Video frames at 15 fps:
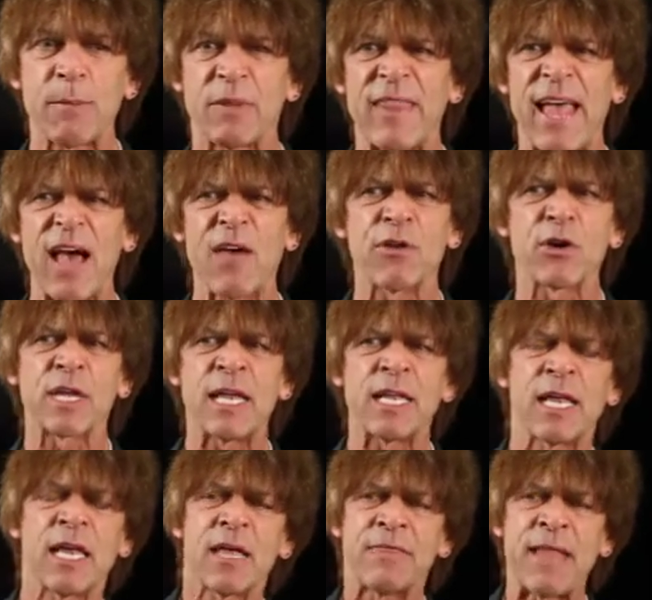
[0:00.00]
but now they're
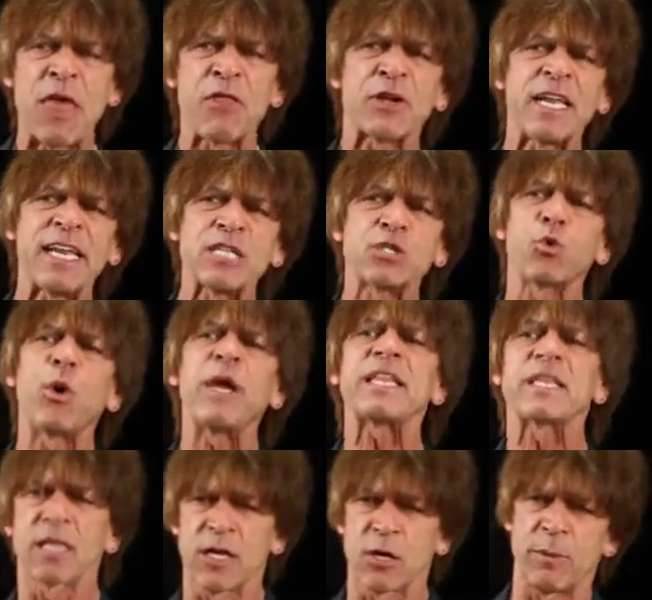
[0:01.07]
getting
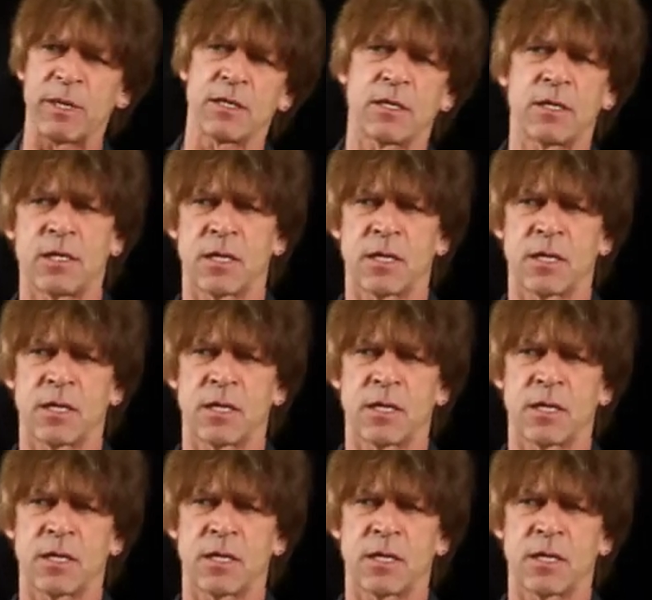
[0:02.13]
tweaked a little bit.